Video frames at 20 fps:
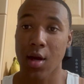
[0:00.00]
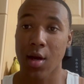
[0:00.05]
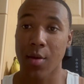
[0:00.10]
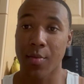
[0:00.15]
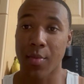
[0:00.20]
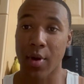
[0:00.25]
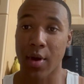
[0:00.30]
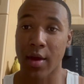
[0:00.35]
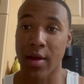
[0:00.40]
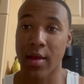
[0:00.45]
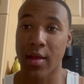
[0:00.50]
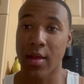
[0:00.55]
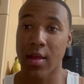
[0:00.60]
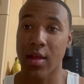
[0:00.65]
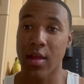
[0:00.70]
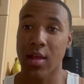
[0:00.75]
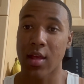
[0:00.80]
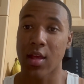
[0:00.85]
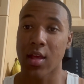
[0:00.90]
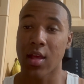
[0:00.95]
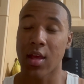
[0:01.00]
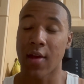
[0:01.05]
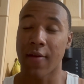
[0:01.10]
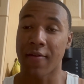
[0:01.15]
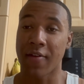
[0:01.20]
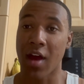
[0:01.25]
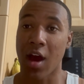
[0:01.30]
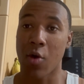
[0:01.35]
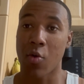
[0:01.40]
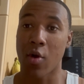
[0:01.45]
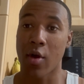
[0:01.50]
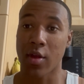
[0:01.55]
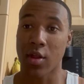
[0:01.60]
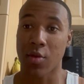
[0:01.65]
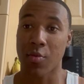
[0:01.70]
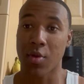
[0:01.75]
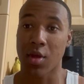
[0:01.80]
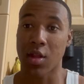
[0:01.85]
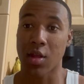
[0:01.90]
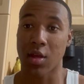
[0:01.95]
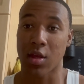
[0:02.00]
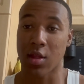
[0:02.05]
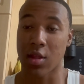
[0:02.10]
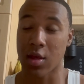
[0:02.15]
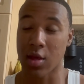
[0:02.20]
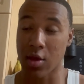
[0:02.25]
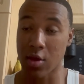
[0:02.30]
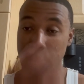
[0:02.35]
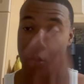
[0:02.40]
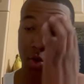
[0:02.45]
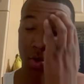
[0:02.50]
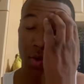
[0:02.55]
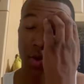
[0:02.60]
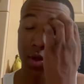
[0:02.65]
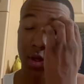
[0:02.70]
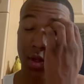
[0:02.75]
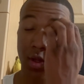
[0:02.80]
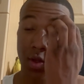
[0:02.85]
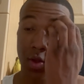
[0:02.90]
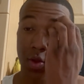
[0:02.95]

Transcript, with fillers: But if God wants me to continue doing